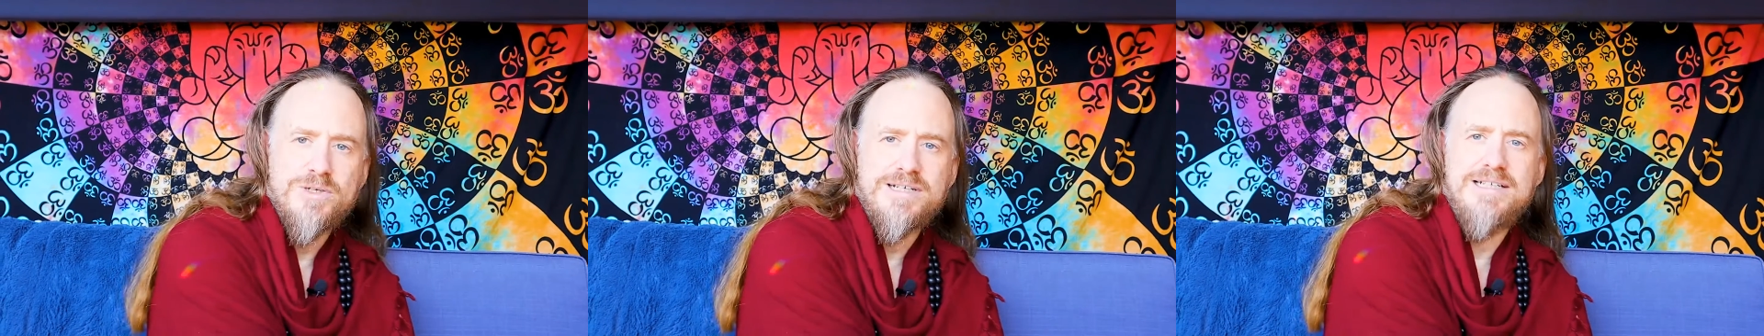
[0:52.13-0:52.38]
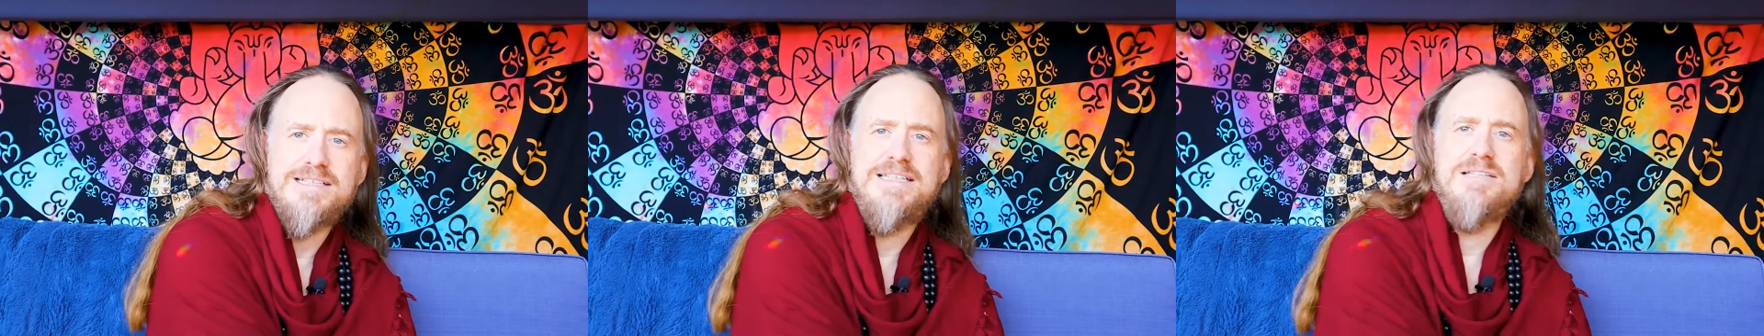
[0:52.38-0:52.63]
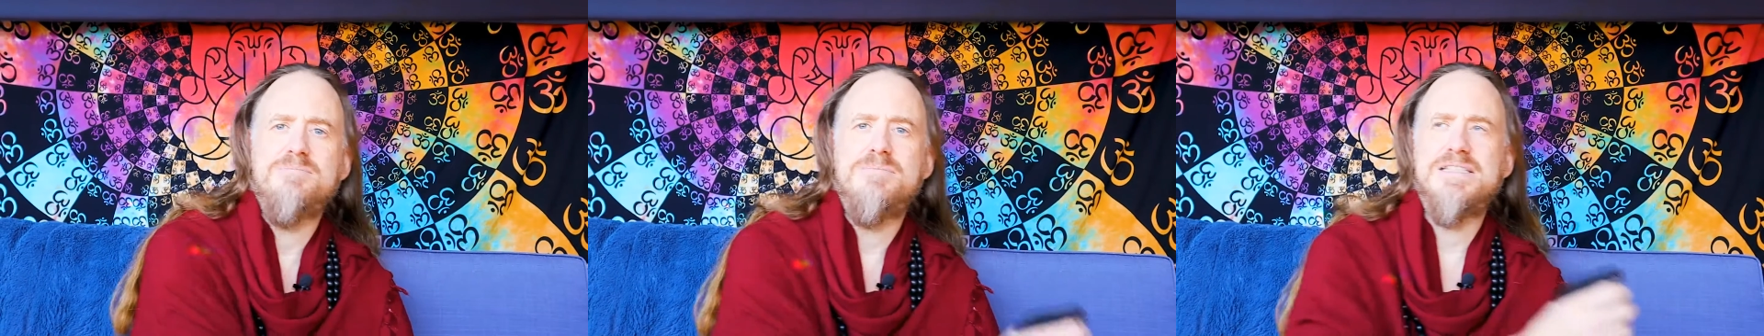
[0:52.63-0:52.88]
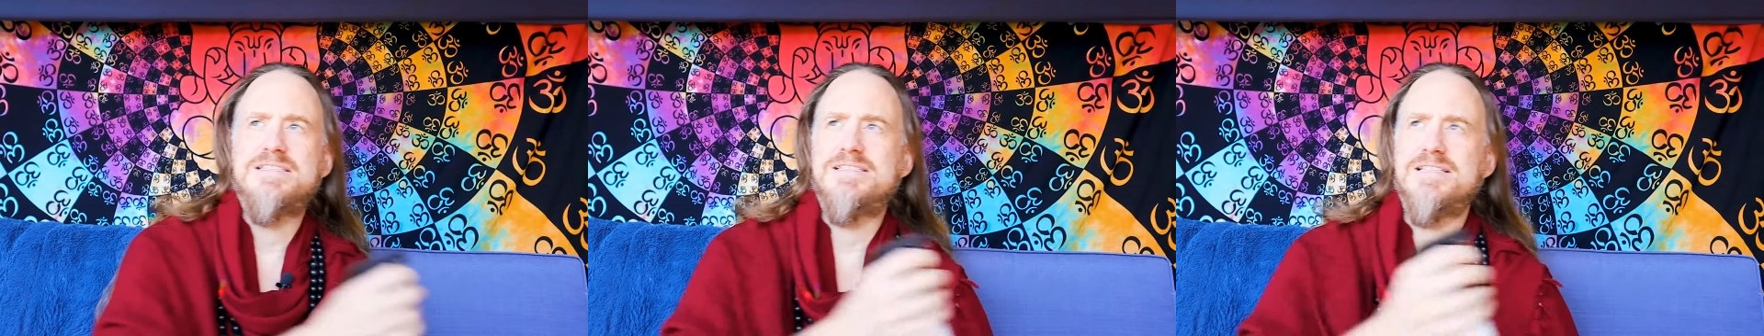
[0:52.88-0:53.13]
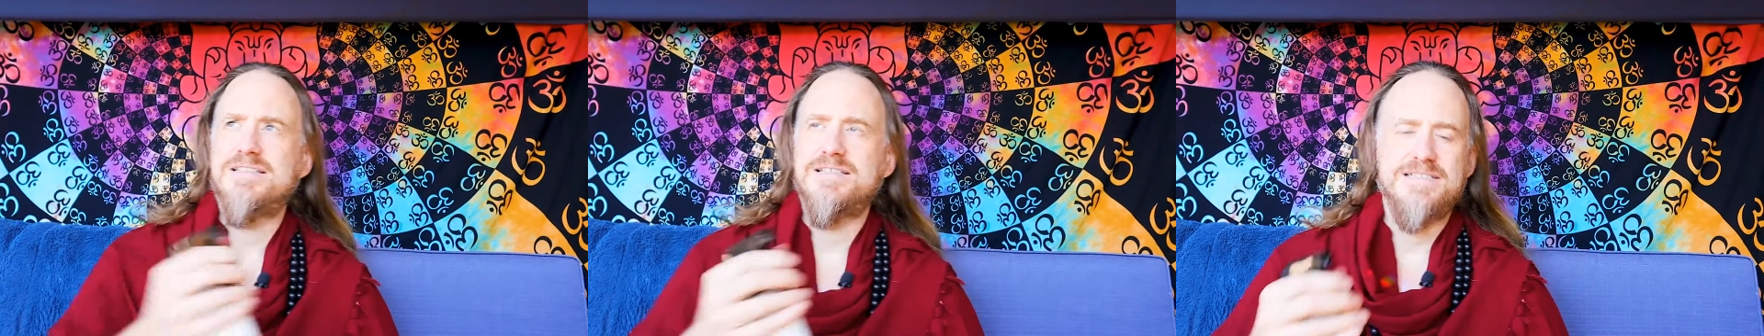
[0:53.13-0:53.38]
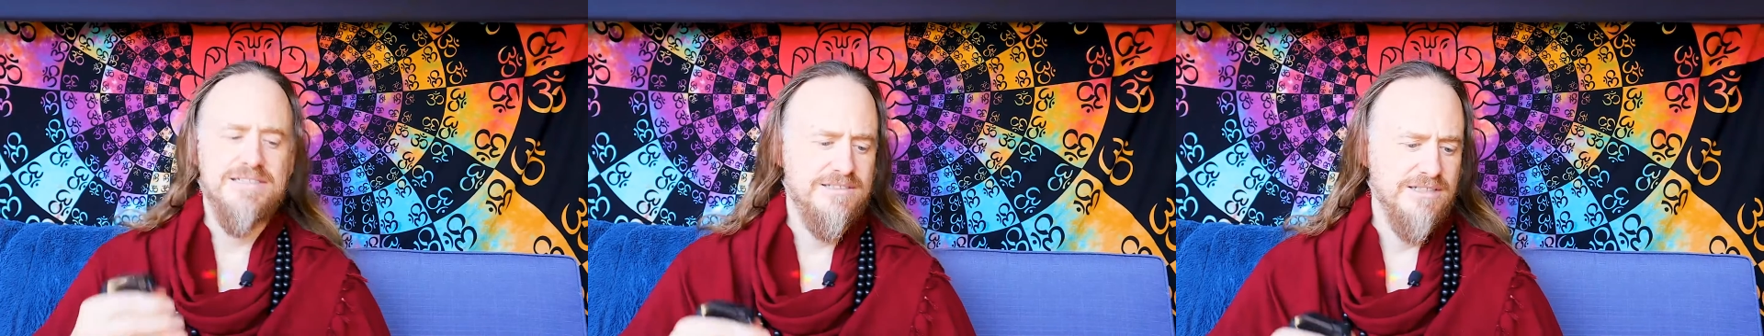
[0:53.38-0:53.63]
We're going to keep misting
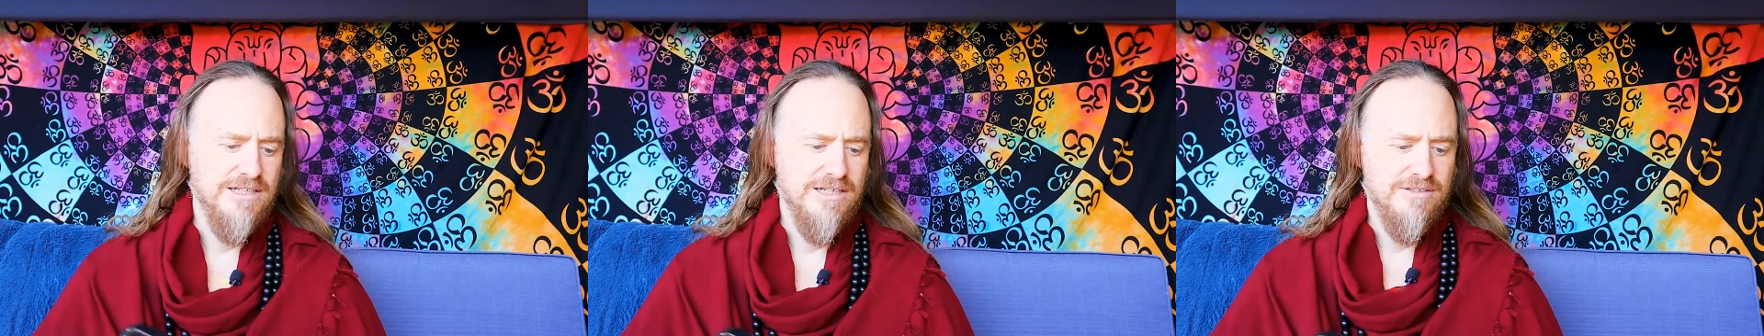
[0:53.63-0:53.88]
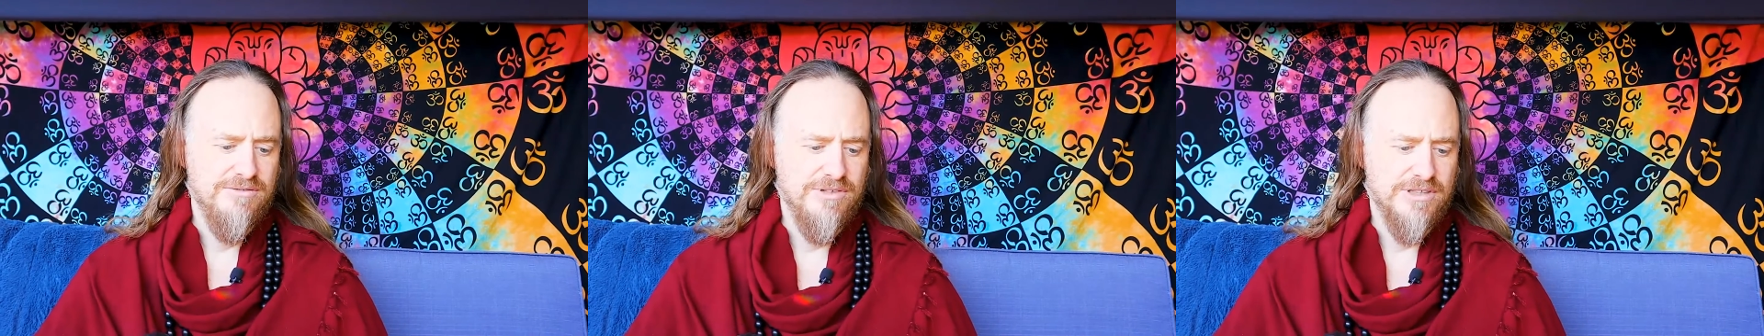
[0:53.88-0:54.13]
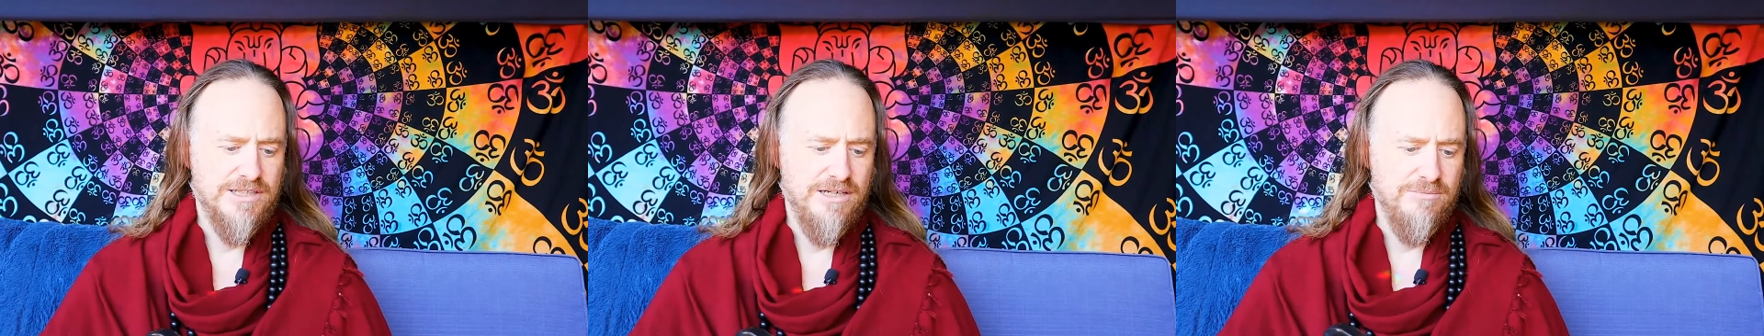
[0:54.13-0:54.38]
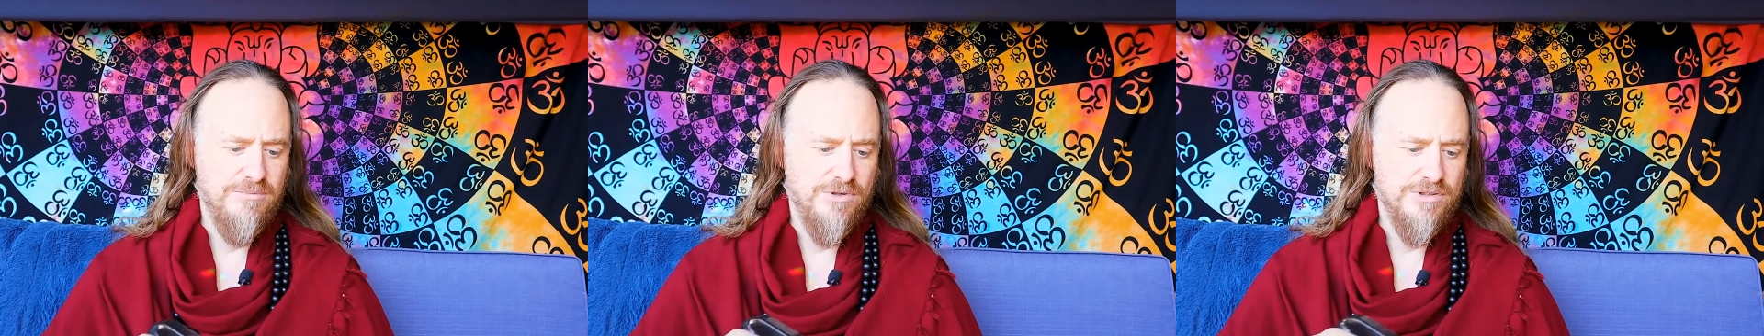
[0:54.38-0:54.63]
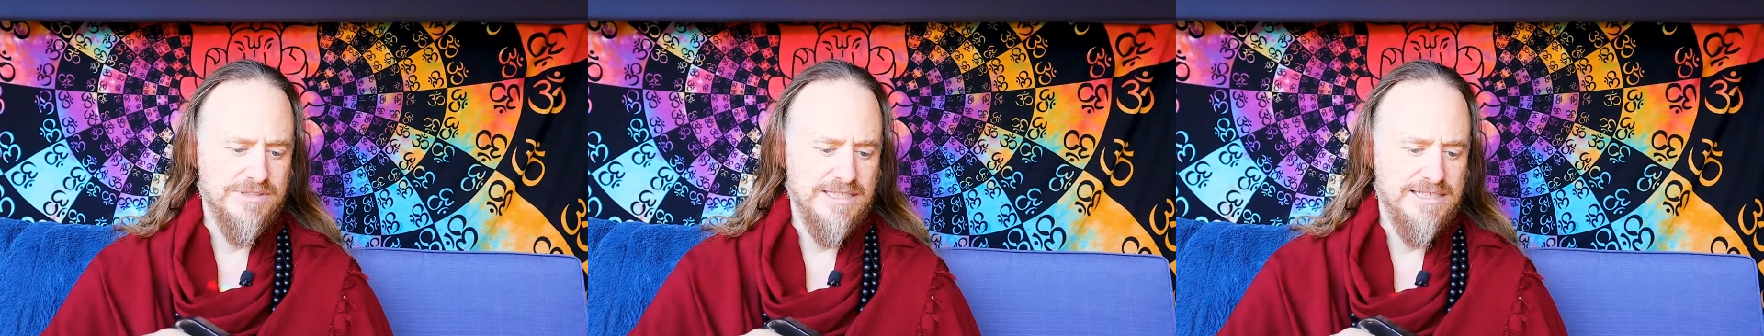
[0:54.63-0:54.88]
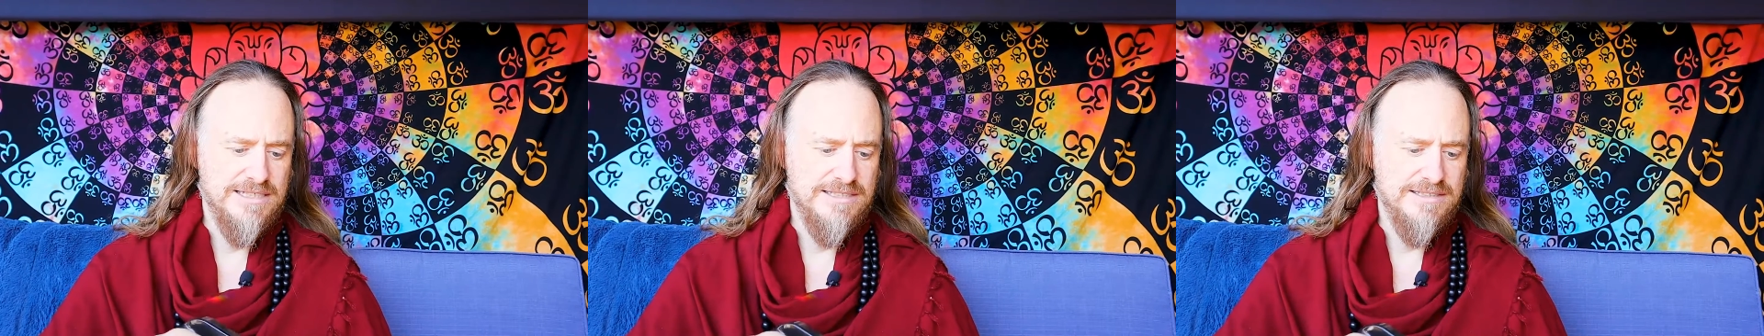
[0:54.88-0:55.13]
these for a couple more
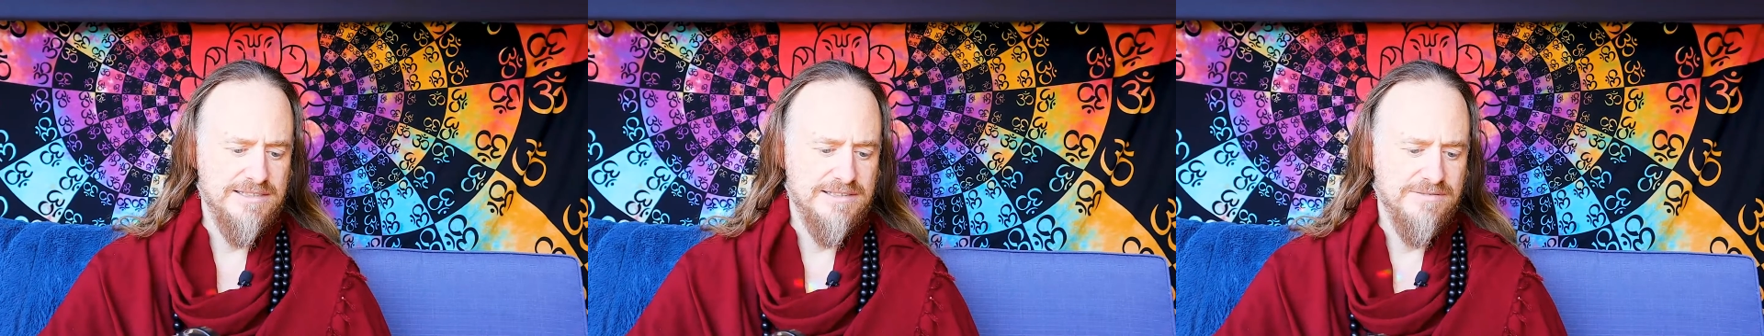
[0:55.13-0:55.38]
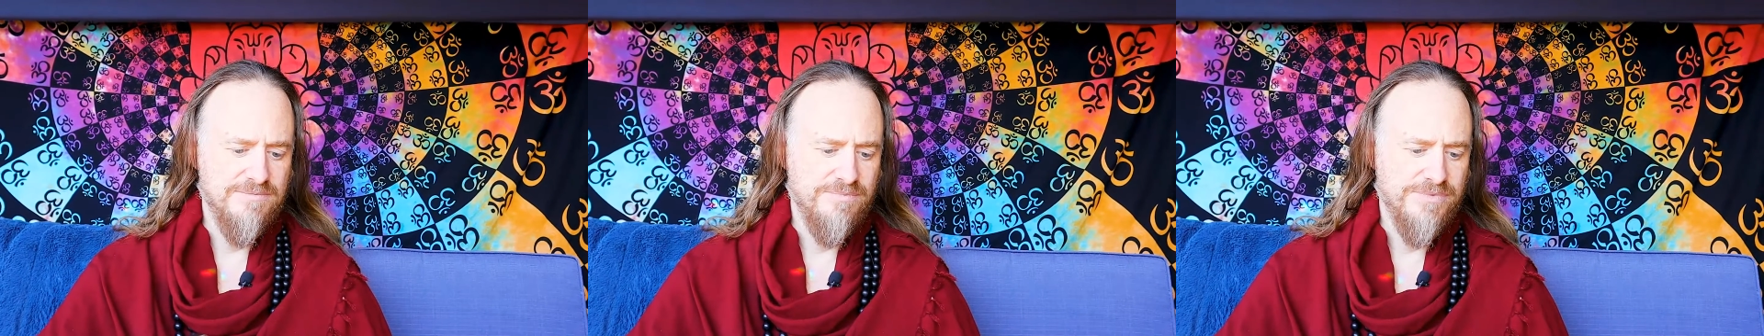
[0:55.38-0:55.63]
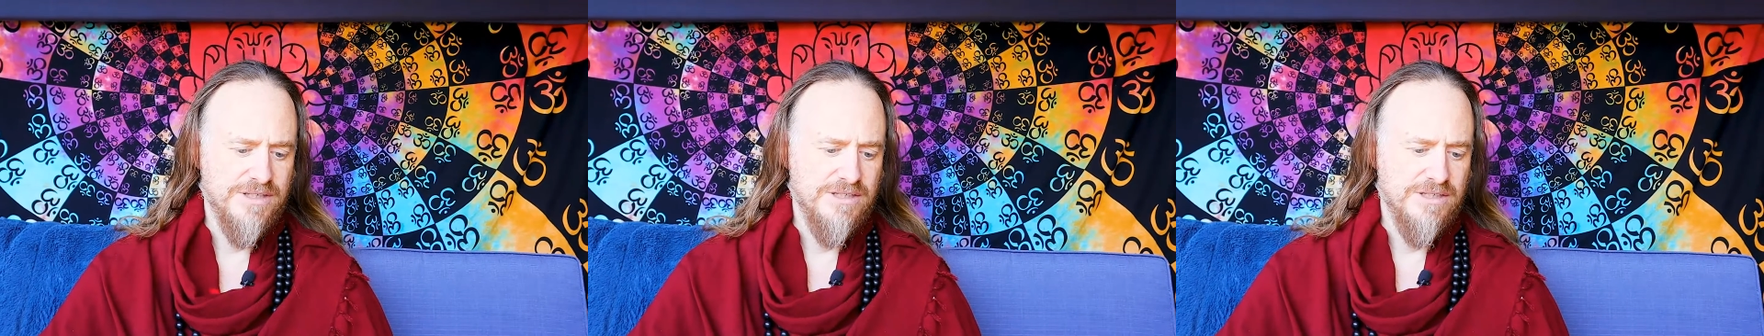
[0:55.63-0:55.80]
days,